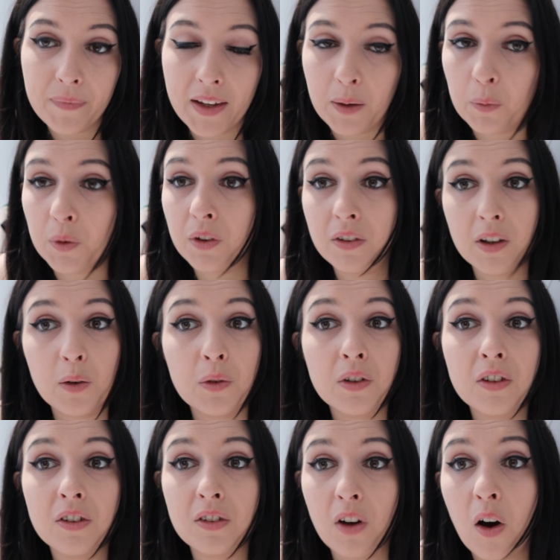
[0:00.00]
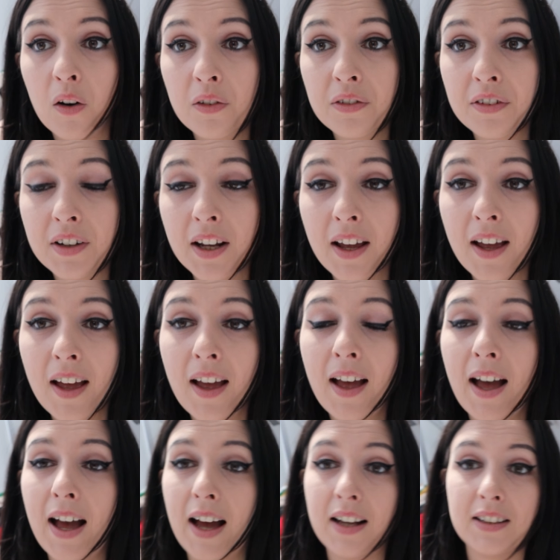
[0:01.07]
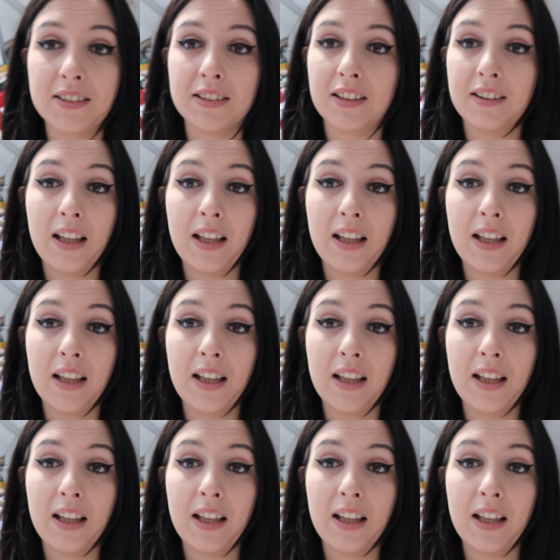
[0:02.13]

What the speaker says: It was so soft. And